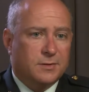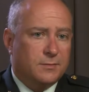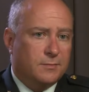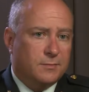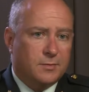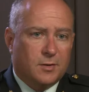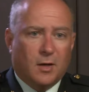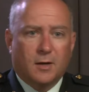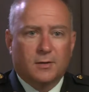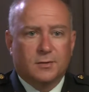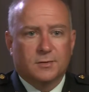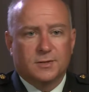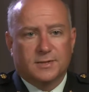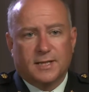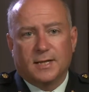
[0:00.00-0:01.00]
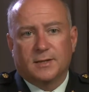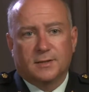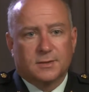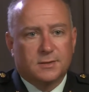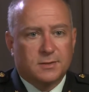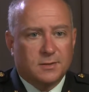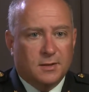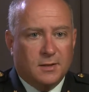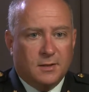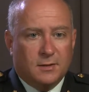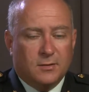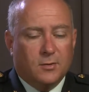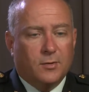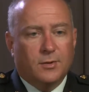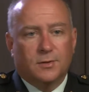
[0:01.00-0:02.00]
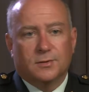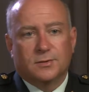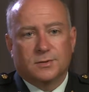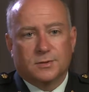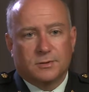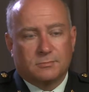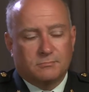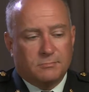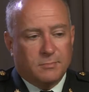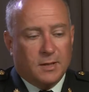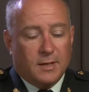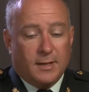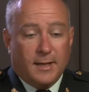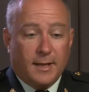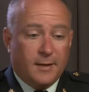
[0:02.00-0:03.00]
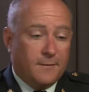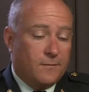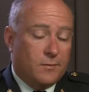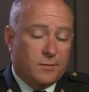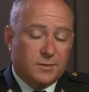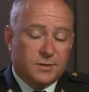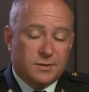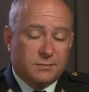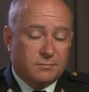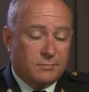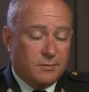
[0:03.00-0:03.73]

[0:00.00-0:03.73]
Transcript: There were doctors, dentists, lawyers, and of course